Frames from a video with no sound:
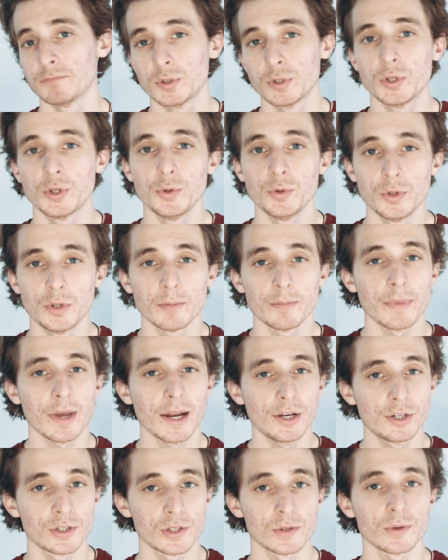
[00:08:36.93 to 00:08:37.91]

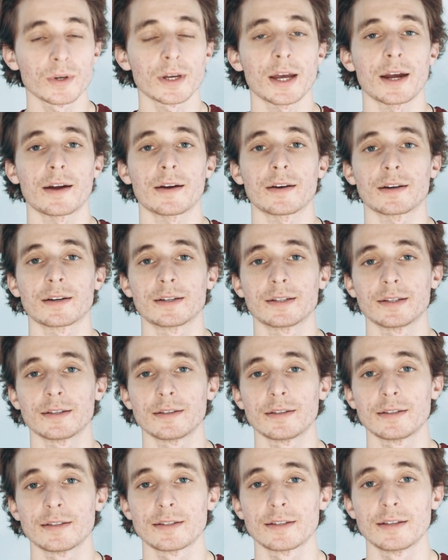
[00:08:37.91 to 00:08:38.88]
two-dimensional
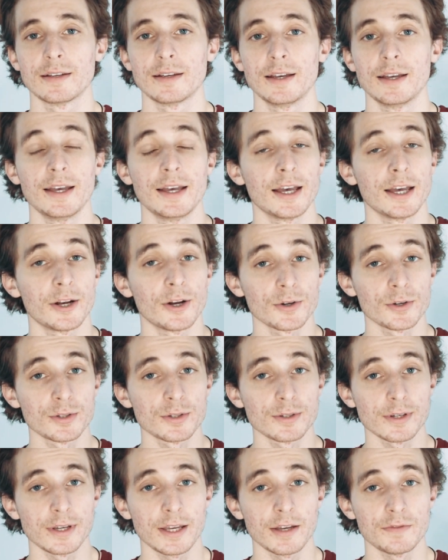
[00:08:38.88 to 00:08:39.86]
characters, it
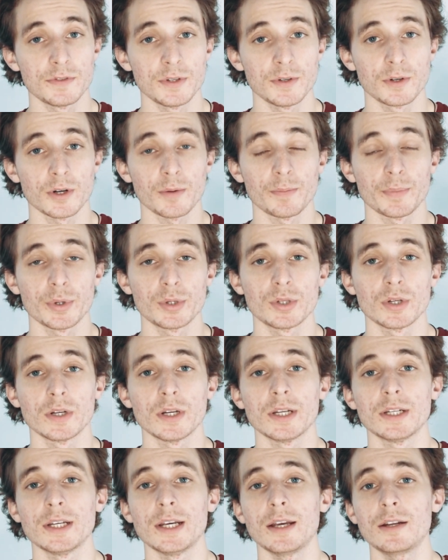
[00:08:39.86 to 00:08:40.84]
also gives you an
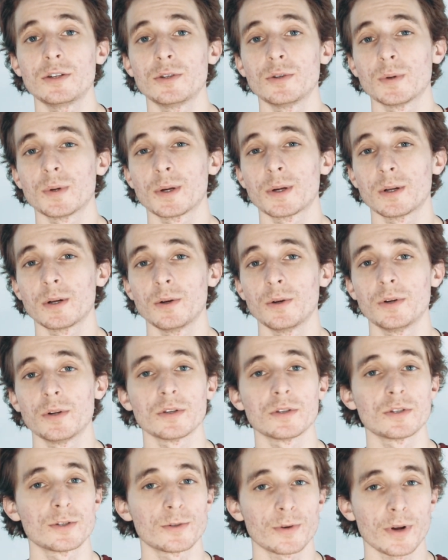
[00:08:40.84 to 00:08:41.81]
opportunity to include
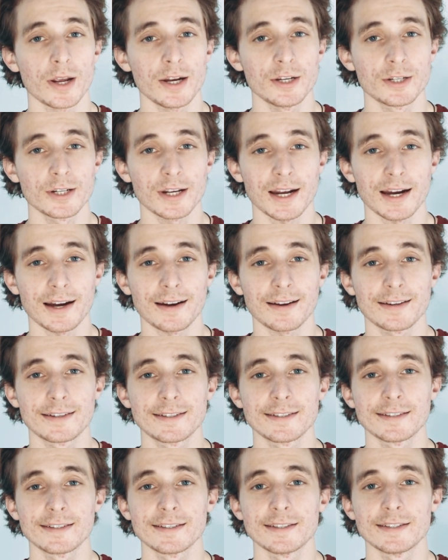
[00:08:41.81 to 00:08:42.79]
strange
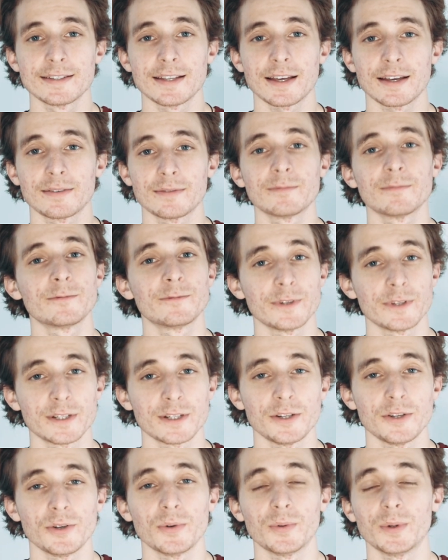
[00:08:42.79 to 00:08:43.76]
characters that fit
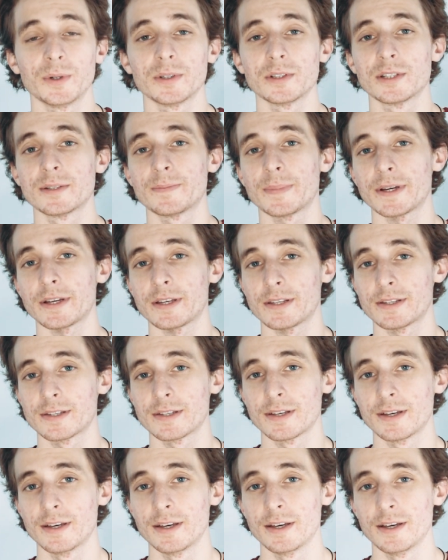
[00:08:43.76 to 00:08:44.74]
in your world
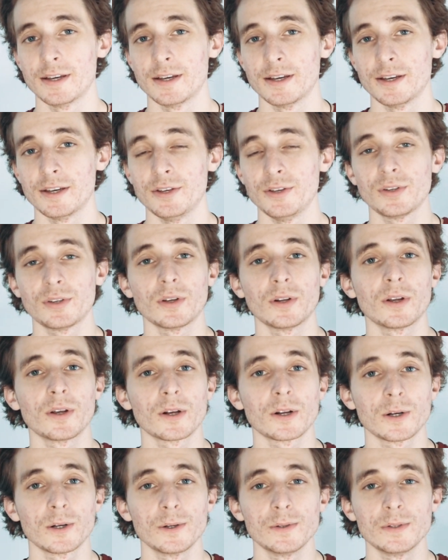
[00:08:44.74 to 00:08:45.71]
space. You can
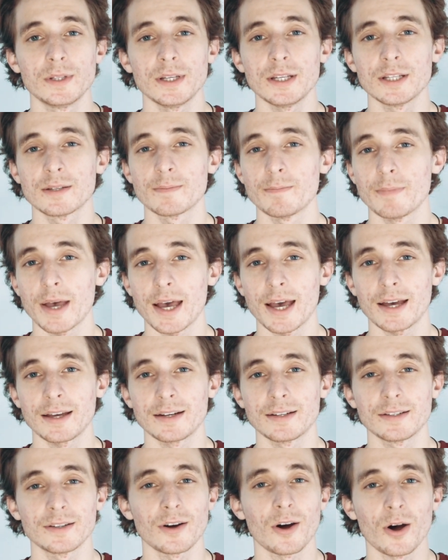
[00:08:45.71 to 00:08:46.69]
include these
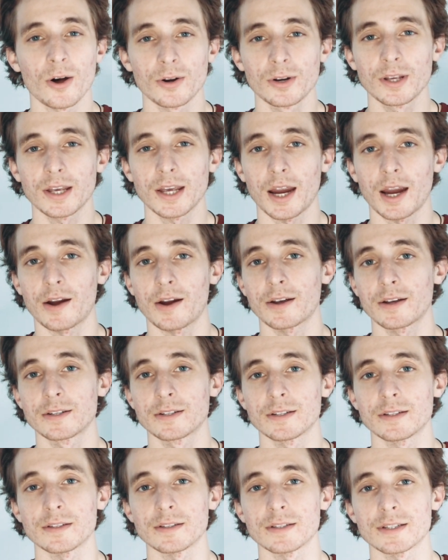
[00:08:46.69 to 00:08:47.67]
mad, odd
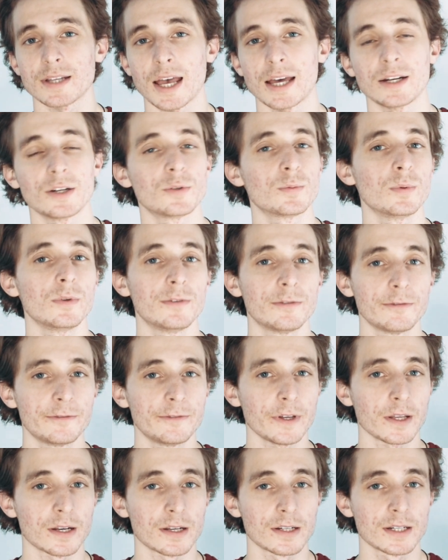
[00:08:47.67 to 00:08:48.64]
characters and it will
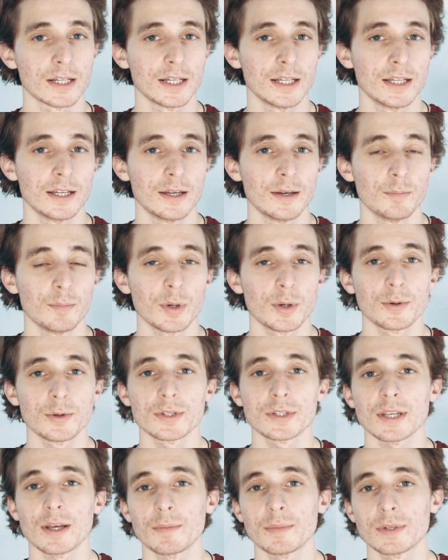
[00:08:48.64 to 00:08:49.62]
fit,
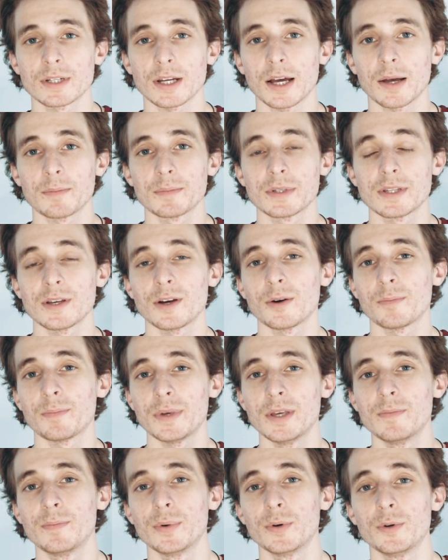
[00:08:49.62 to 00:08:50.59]
because sometimes there are
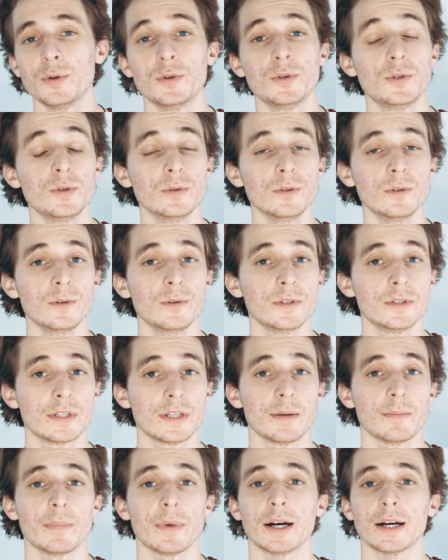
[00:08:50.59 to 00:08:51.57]
people who do lose
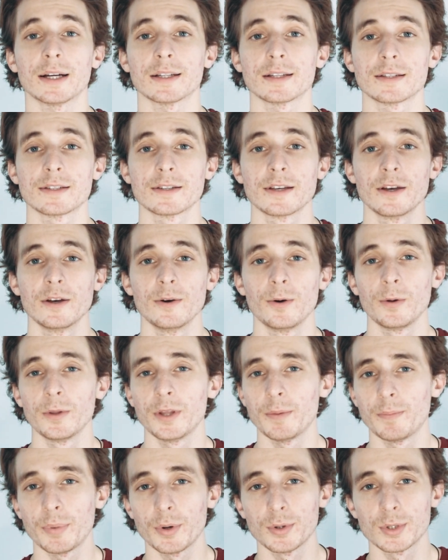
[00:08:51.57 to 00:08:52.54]
their minds, or
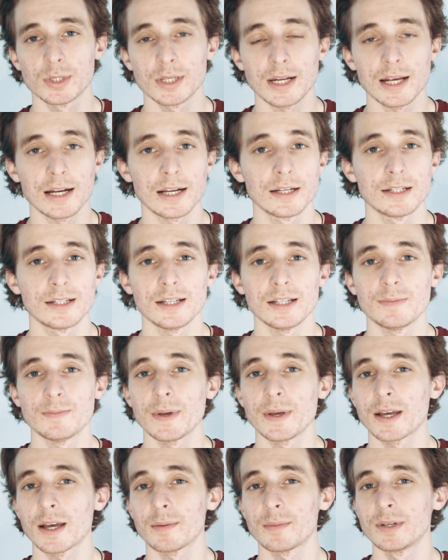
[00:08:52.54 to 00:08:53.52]
their personalities
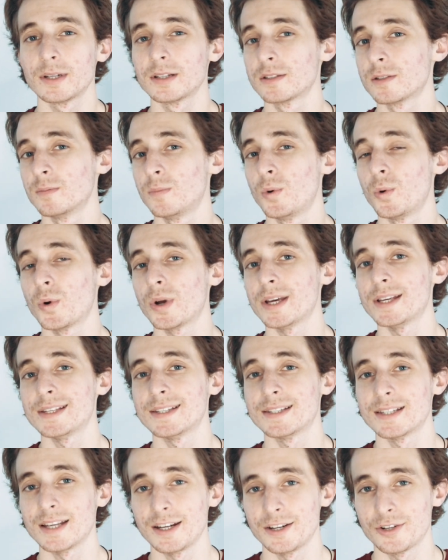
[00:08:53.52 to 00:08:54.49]
become a little more
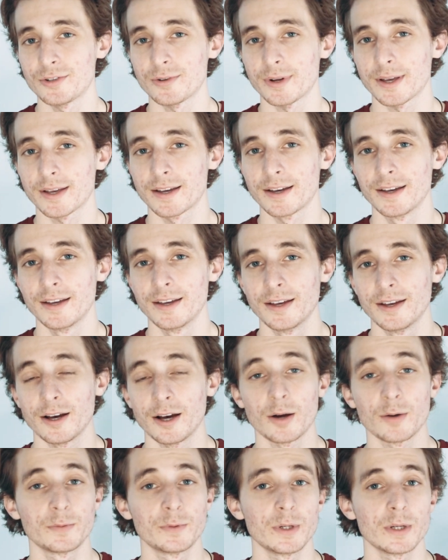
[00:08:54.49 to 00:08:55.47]
eccentric
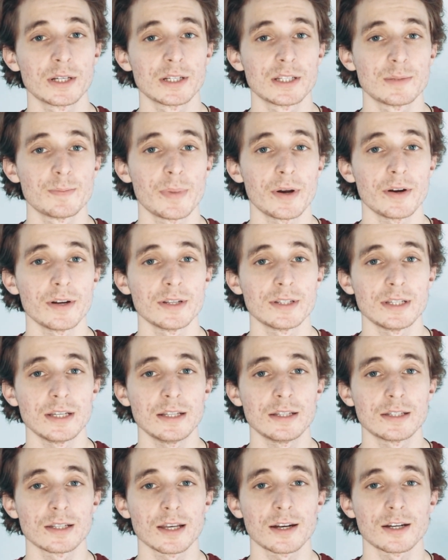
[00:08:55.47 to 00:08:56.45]
after
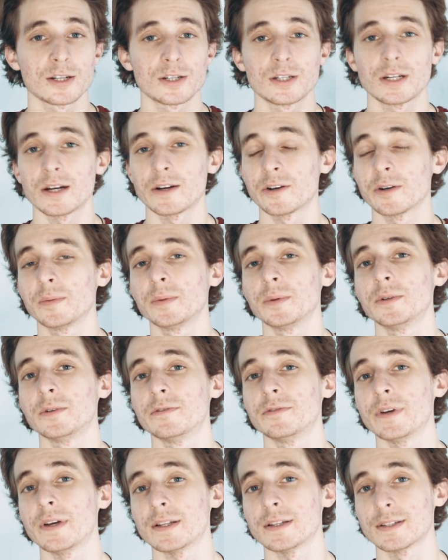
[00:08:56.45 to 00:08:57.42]
experiencing such terrible
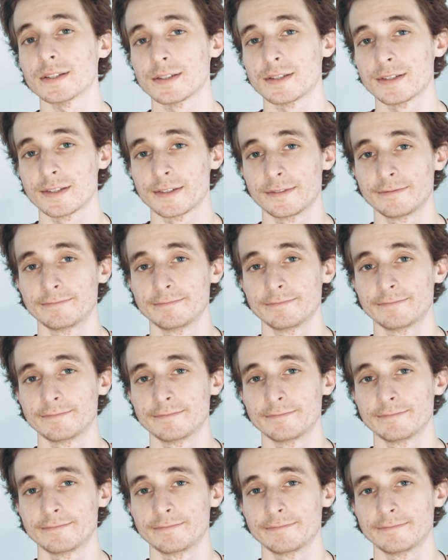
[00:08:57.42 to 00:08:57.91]
events.